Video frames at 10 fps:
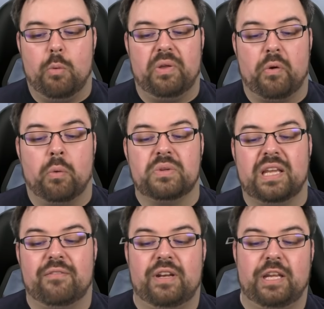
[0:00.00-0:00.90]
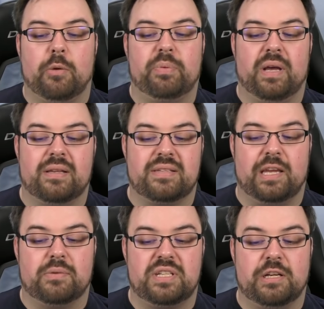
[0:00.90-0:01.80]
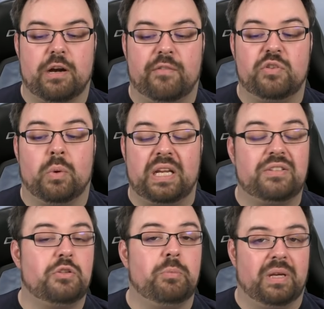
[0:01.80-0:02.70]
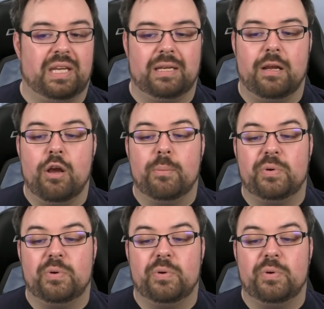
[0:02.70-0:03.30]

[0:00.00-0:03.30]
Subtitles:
with only a video sales here of $22 million,